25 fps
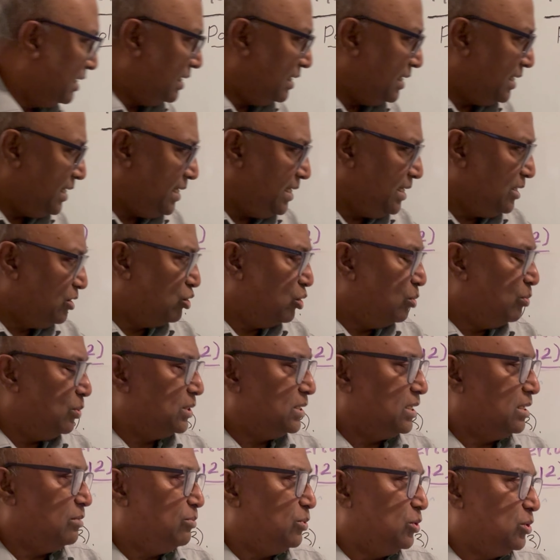leading
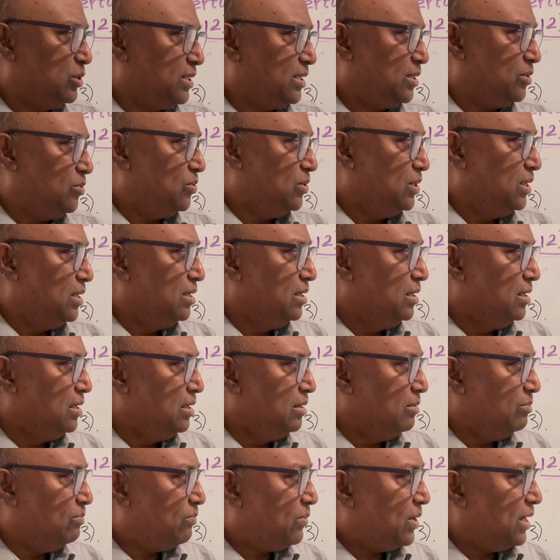coefficient positive.
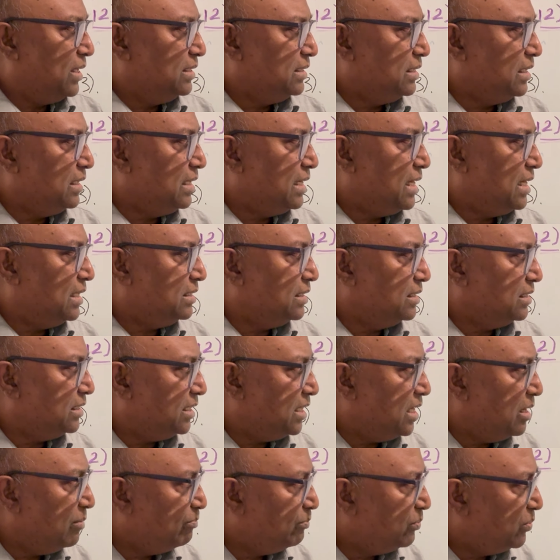Function has the
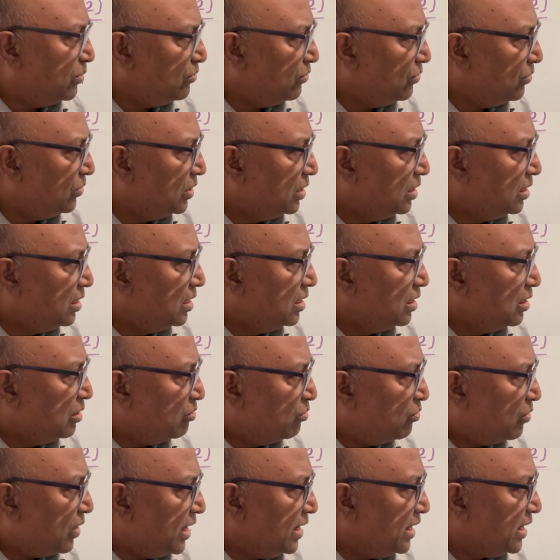shape of
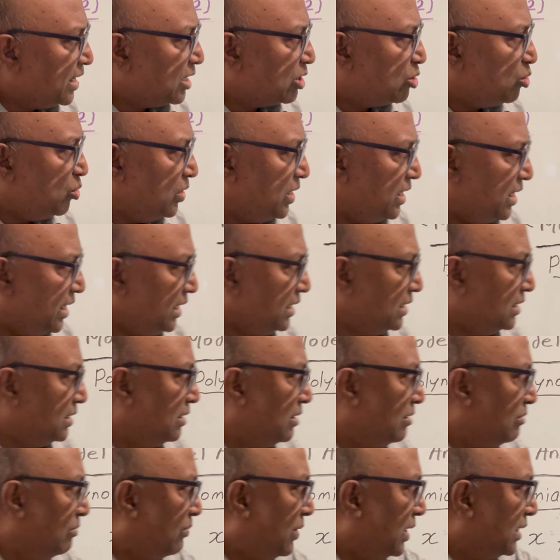y equal x.
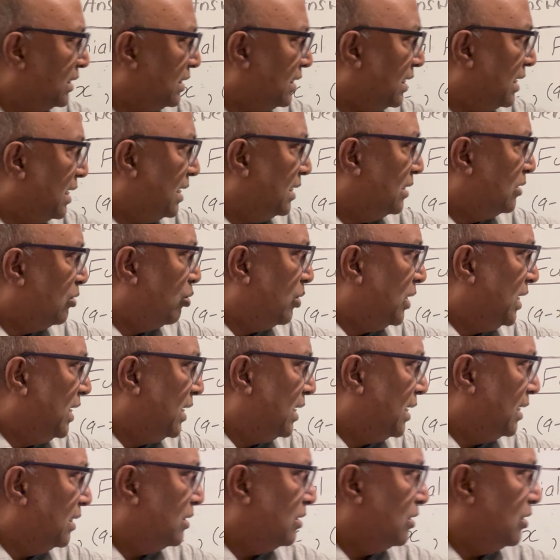Function has
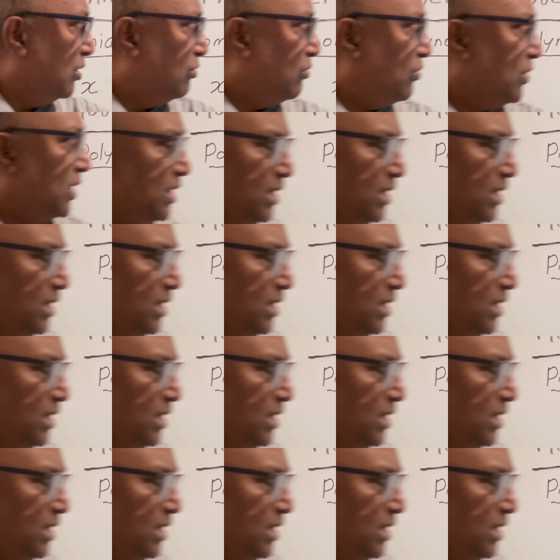orientation of y